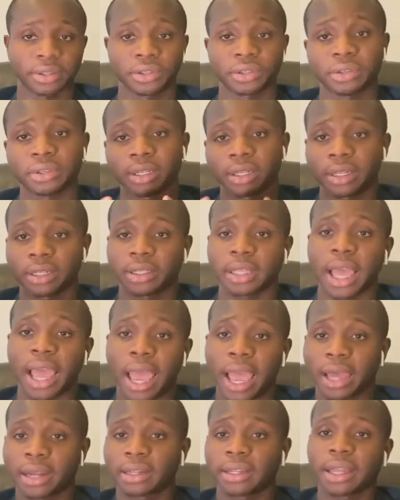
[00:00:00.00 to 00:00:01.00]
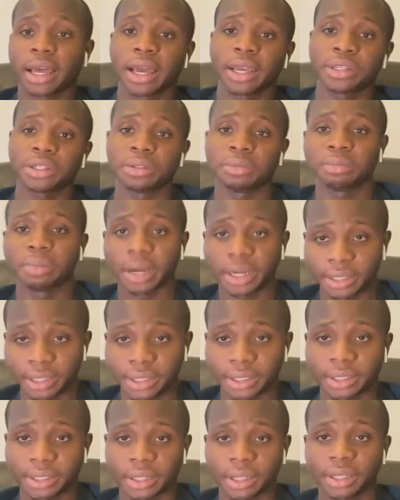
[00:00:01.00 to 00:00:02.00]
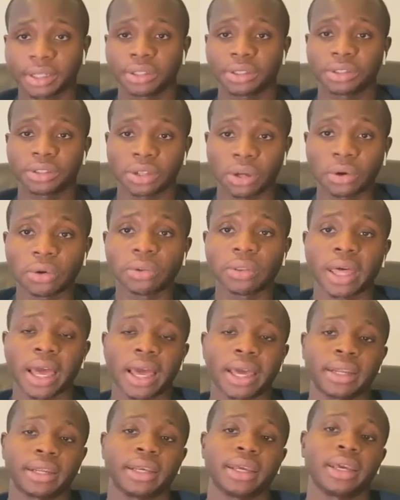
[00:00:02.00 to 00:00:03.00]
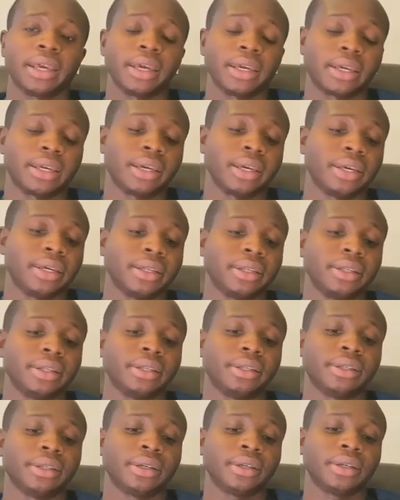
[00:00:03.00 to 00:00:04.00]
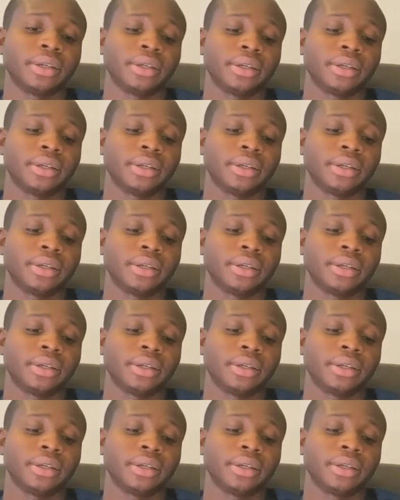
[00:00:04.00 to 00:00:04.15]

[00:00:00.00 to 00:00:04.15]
So you need to analyze your budget so that it can